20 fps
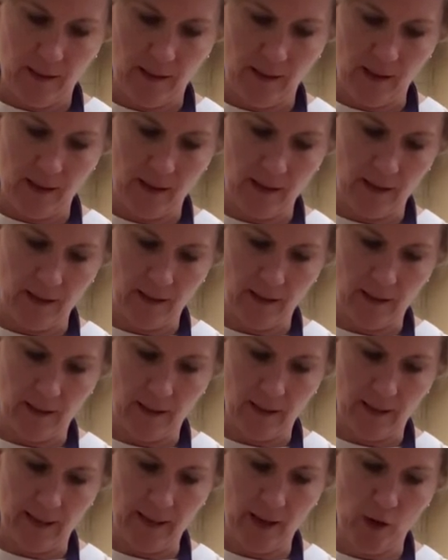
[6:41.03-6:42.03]
And
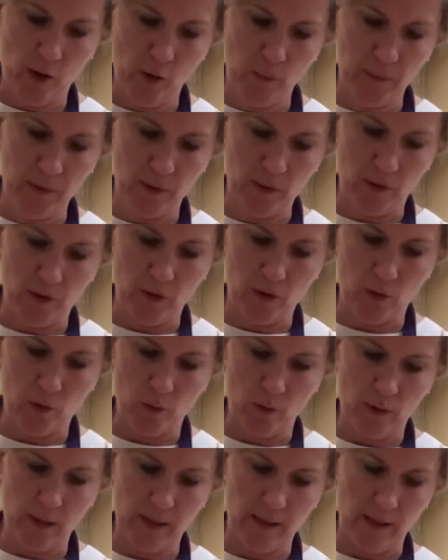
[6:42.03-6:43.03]
uh, I hope you
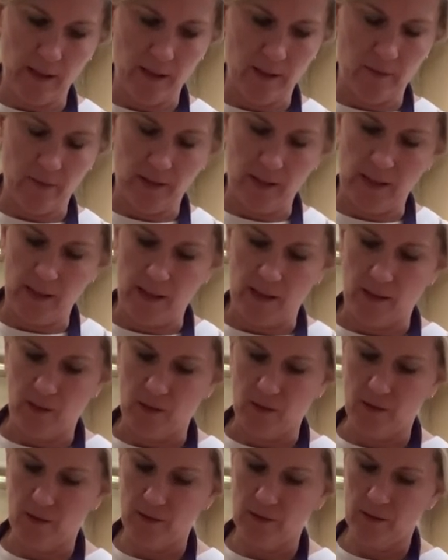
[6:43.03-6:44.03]
enjoy these
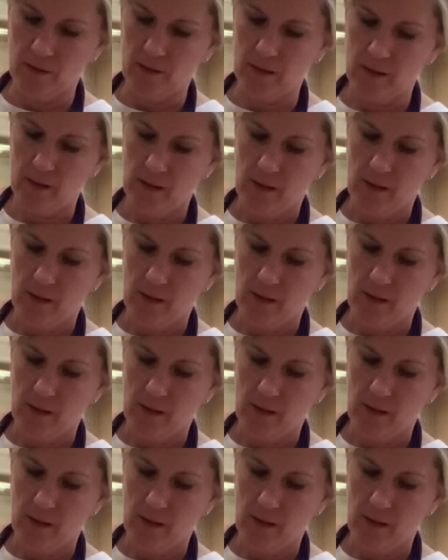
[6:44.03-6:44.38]
videos